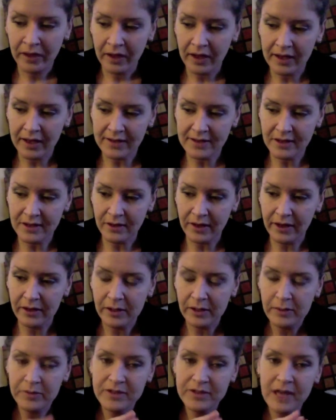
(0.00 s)
And so I
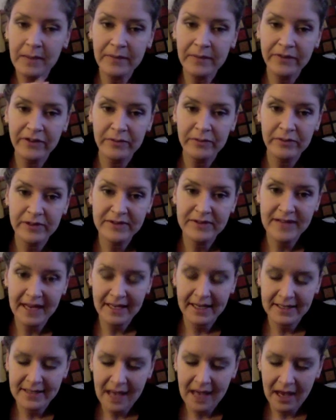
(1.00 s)
only stopped for a brief
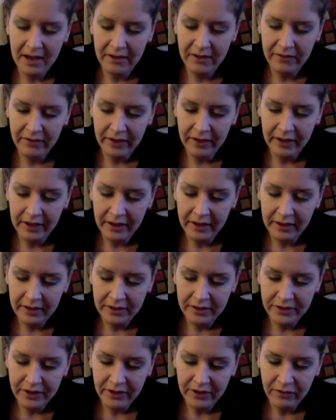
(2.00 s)
second to have
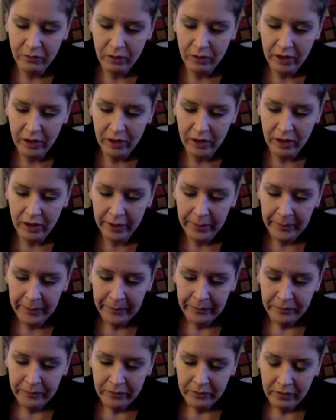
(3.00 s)
a drink of water,
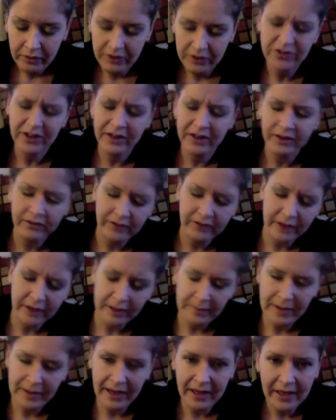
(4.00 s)
or a drink of
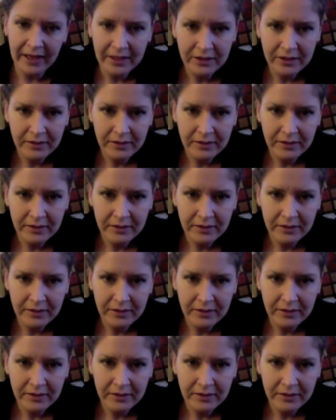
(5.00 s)
my